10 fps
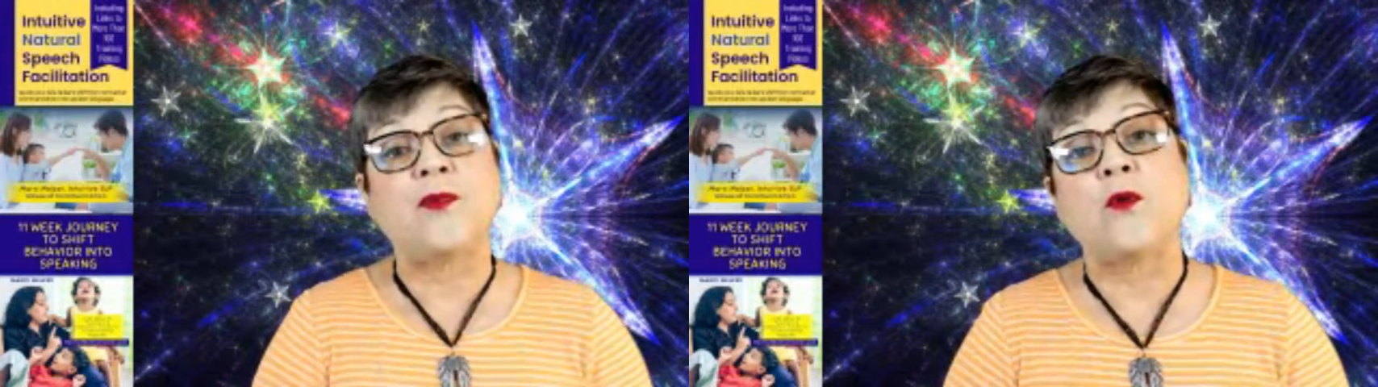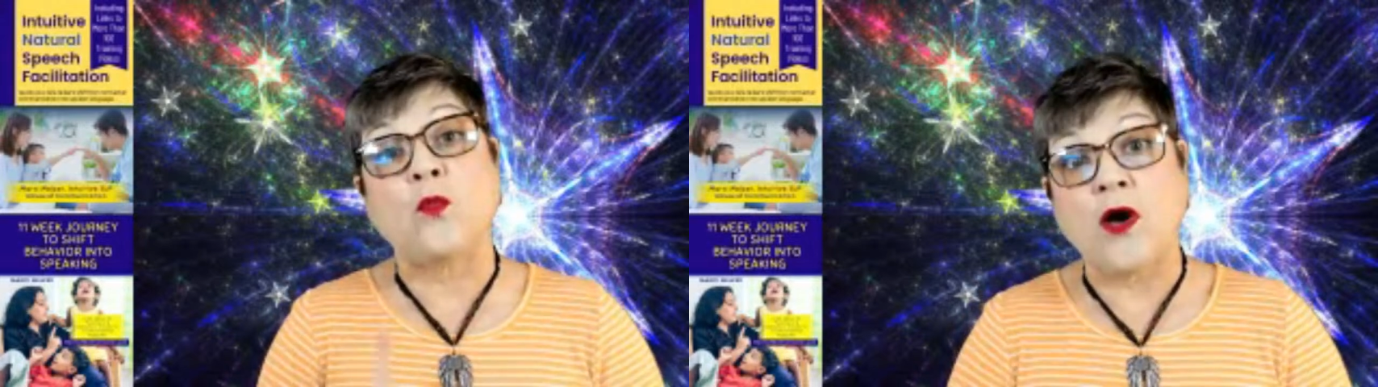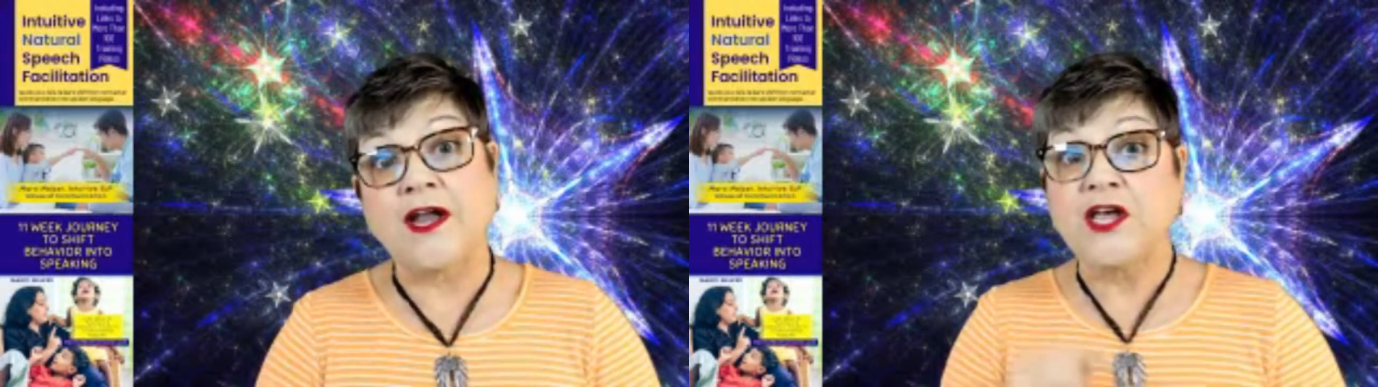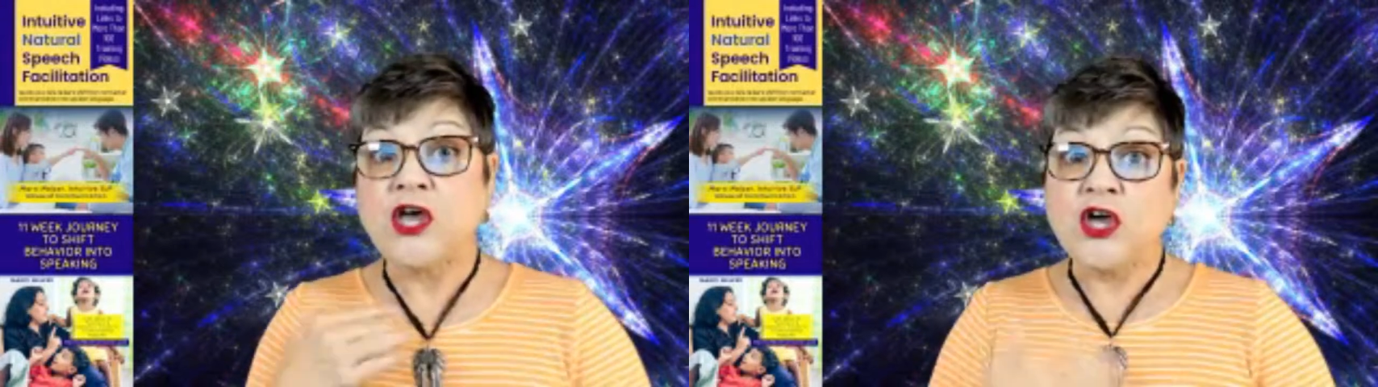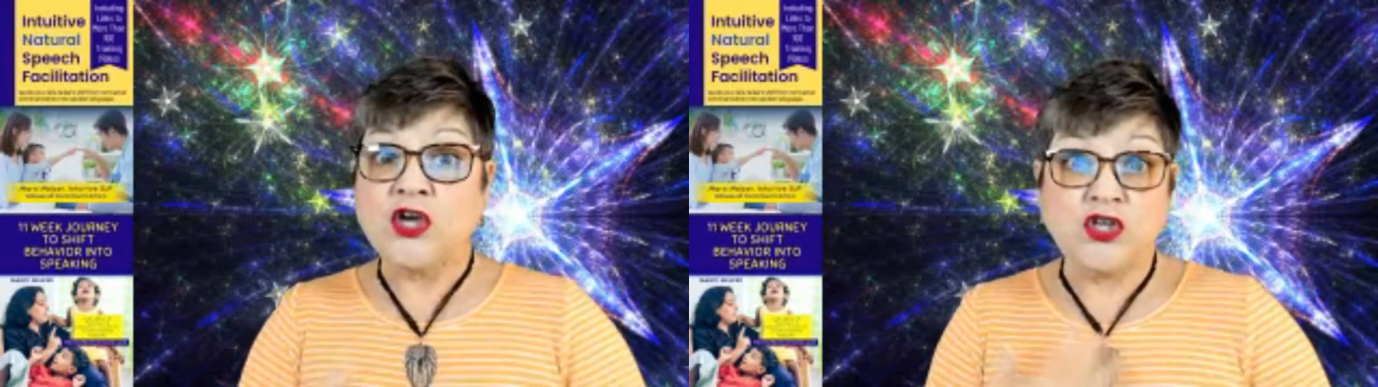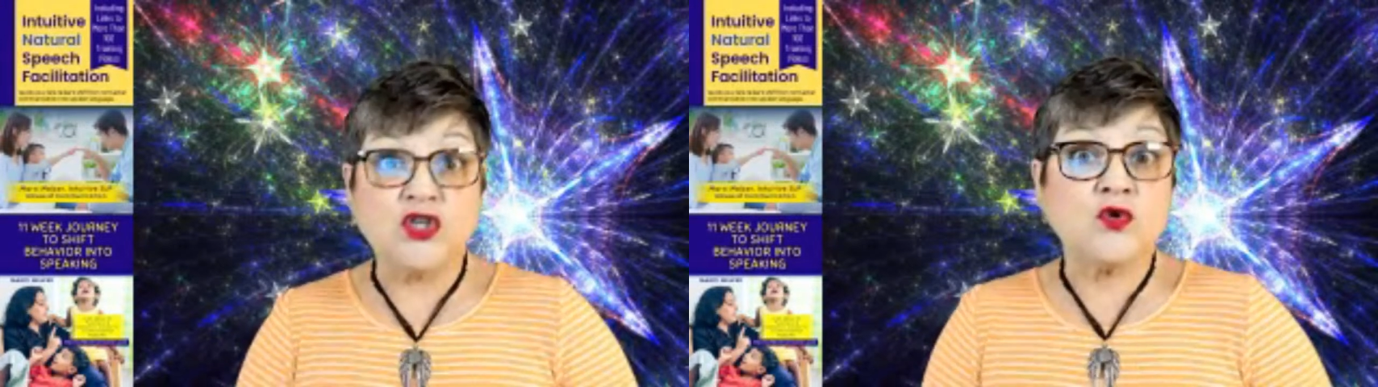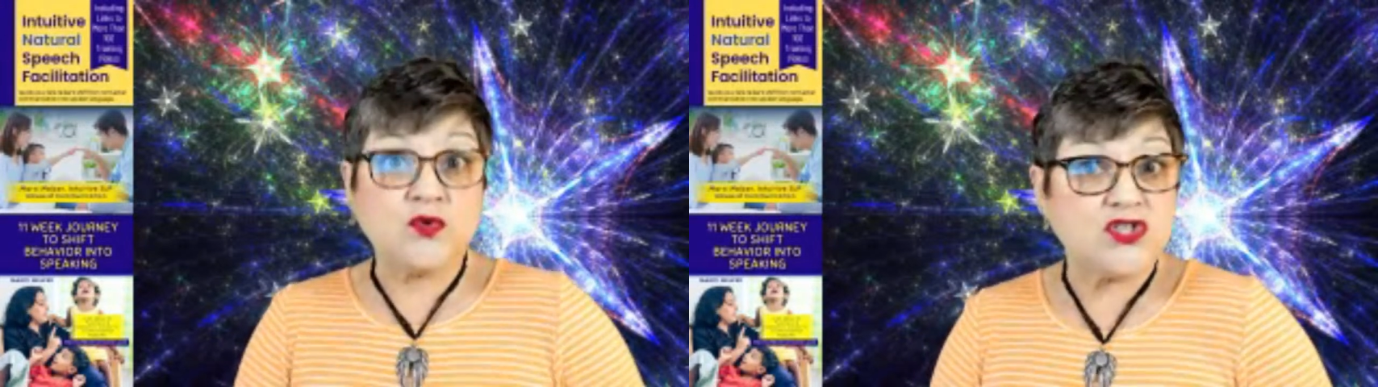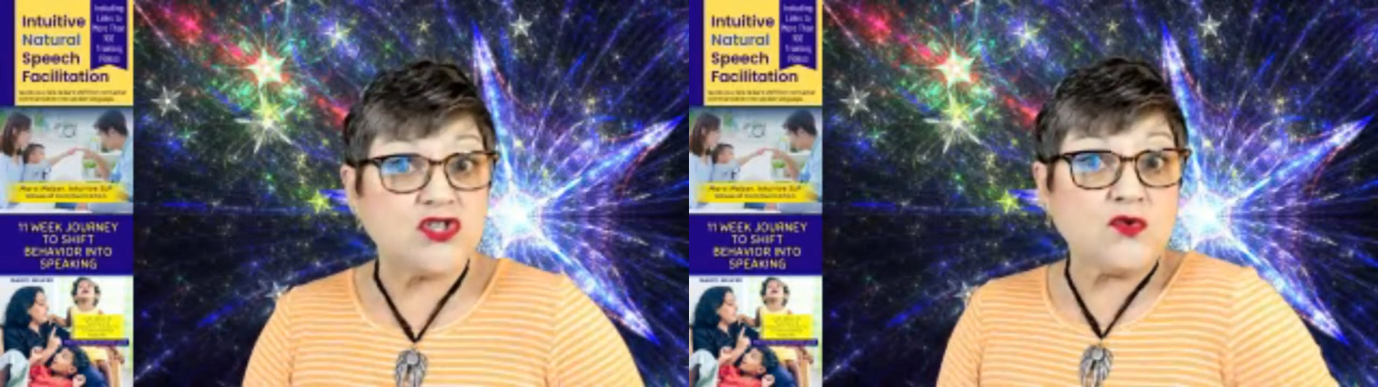But what
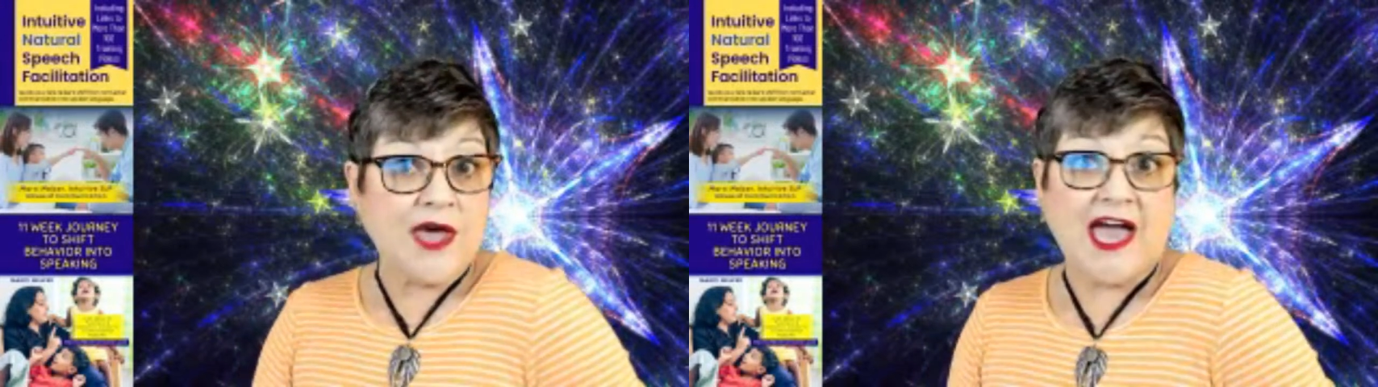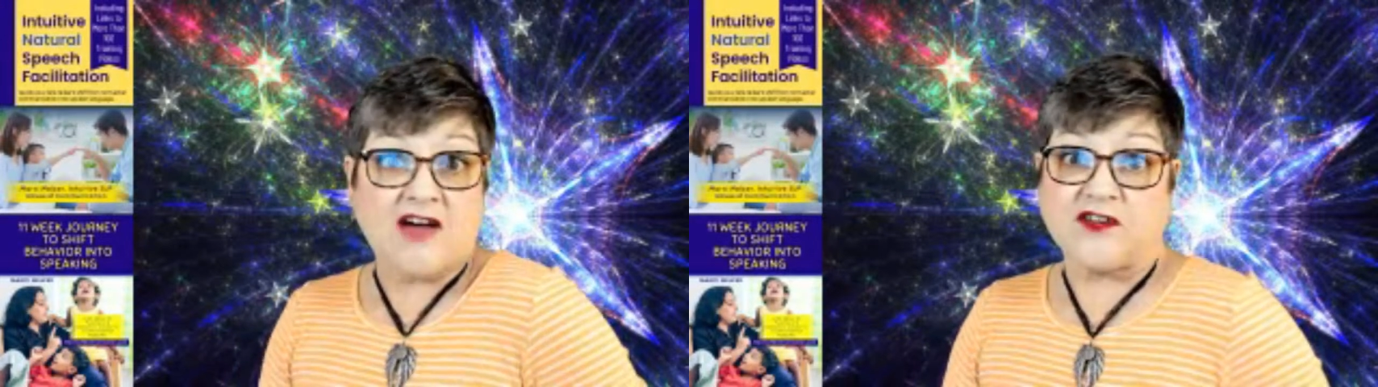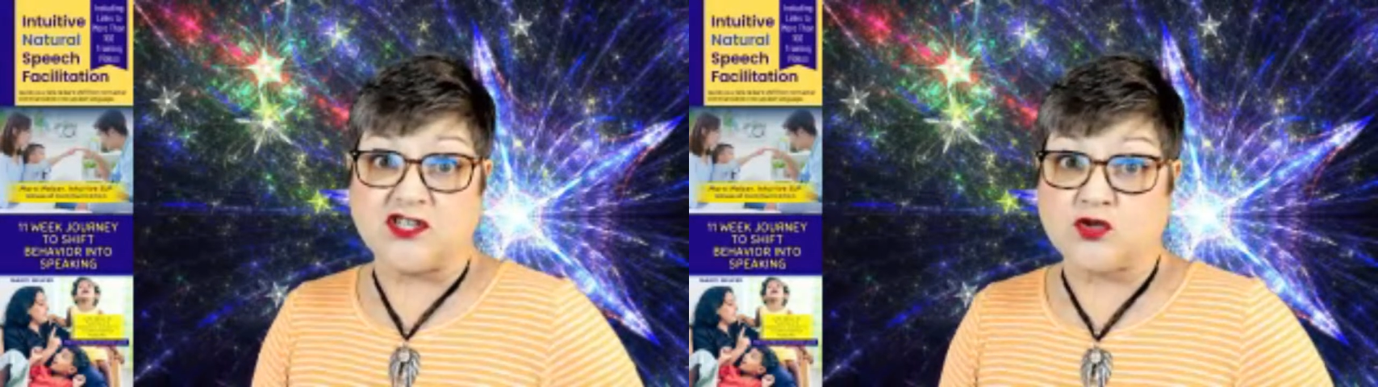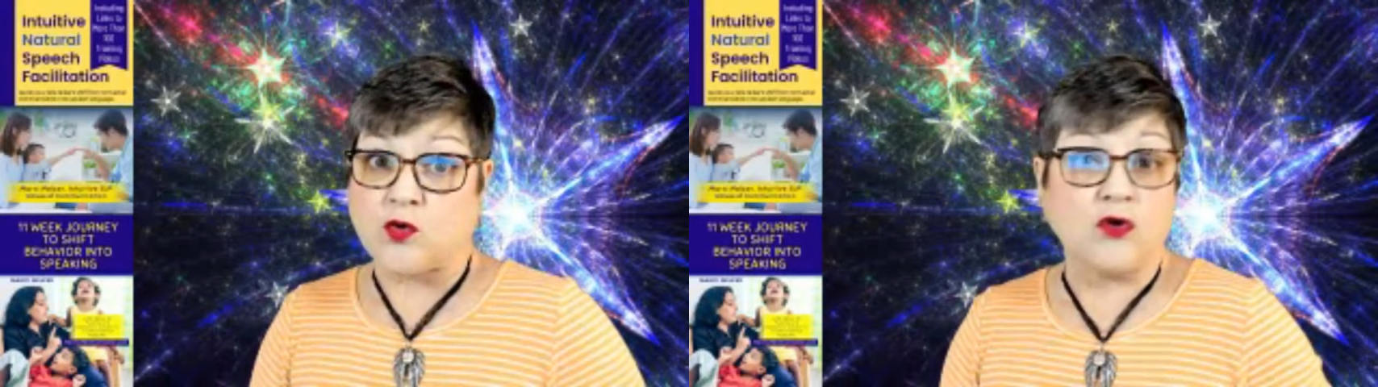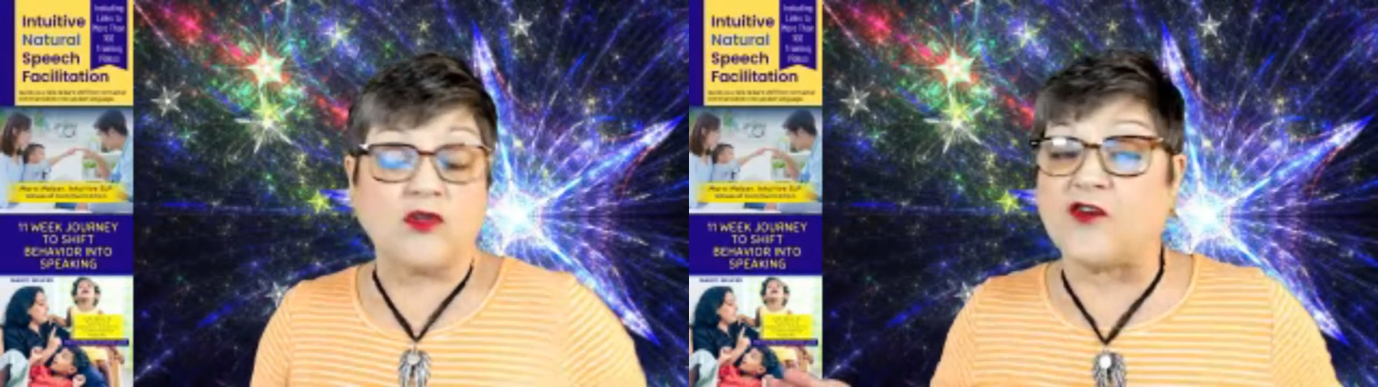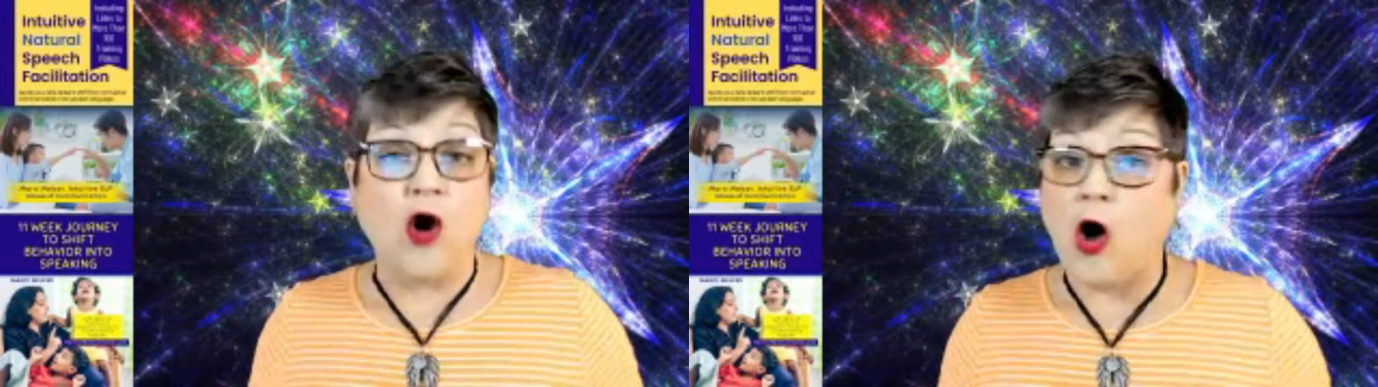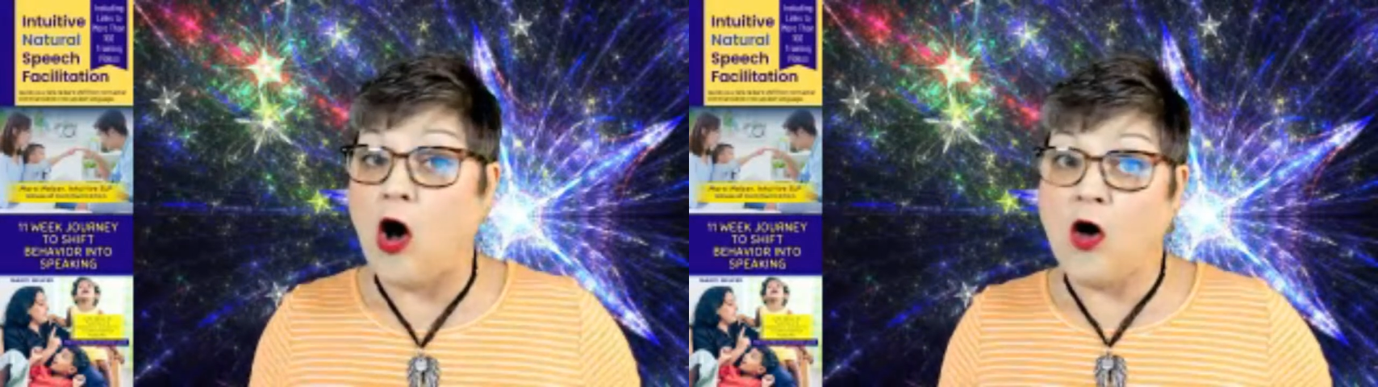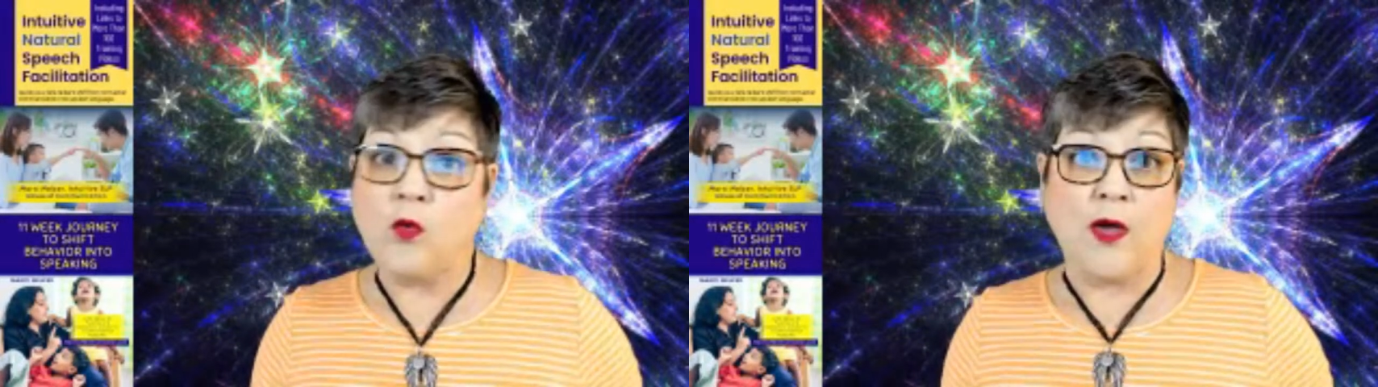you do have control over
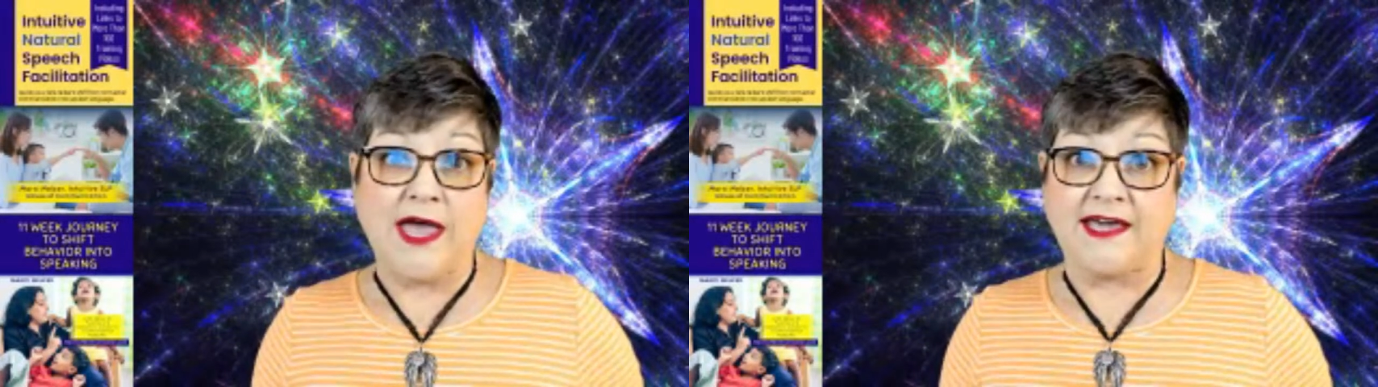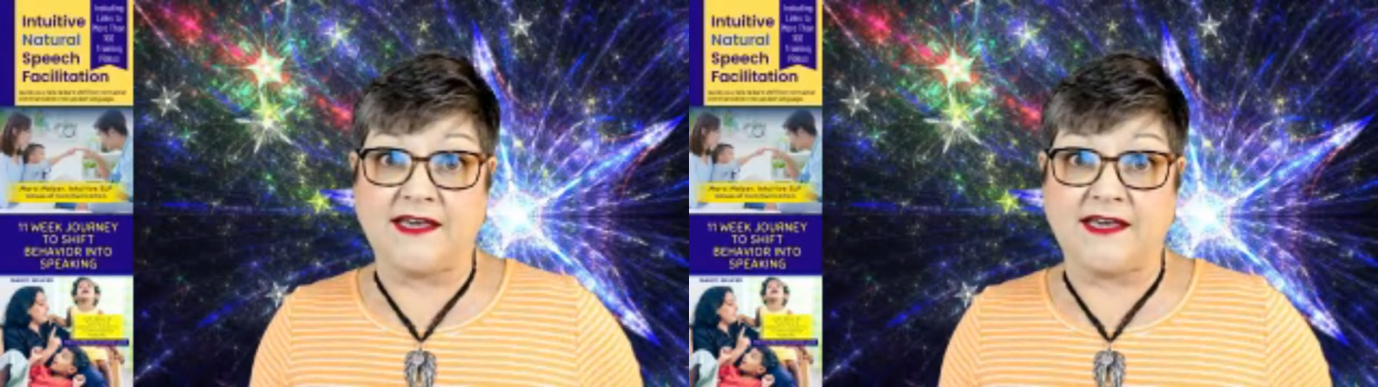always